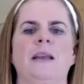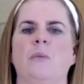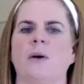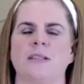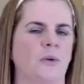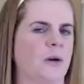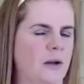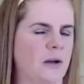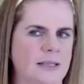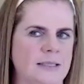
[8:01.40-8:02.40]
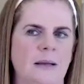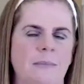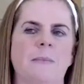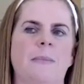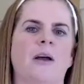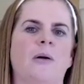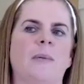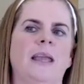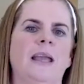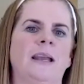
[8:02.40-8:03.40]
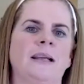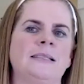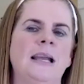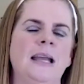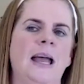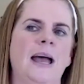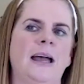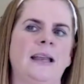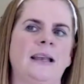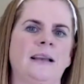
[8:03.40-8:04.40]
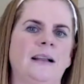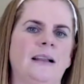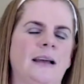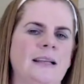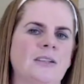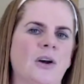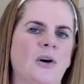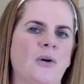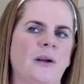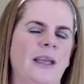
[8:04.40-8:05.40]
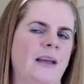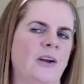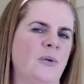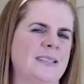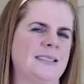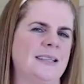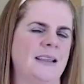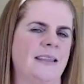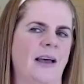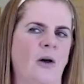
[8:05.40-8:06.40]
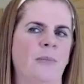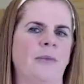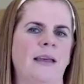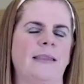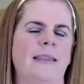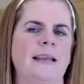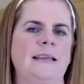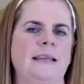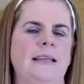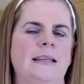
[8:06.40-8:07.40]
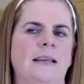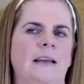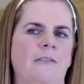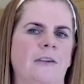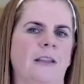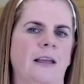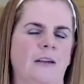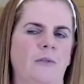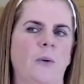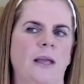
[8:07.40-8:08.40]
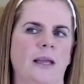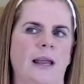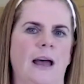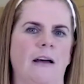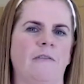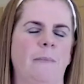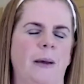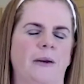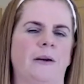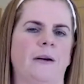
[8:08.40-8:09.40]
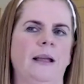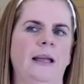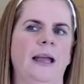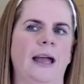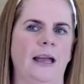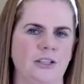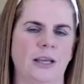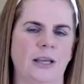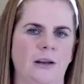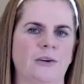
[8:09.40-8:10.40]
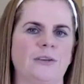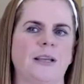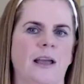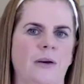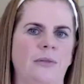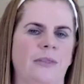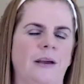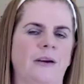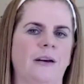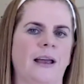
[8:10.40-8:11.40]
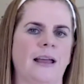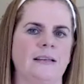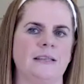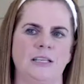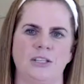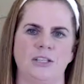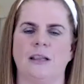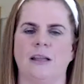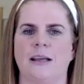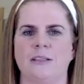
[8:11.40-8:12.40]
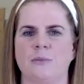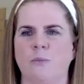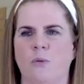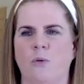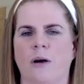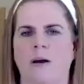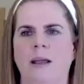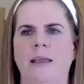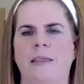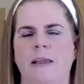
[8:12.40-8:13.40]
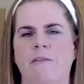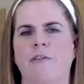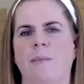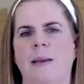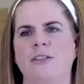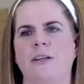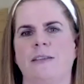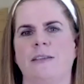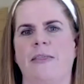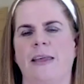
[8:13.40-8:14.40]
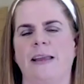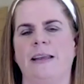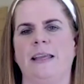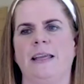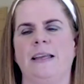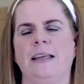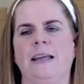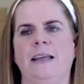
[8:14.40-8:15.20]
and what's going on in some of the biomechanics and clients can't always seek the help that they need and i feel like if we can have better educators out there and teaching clients more the information that they need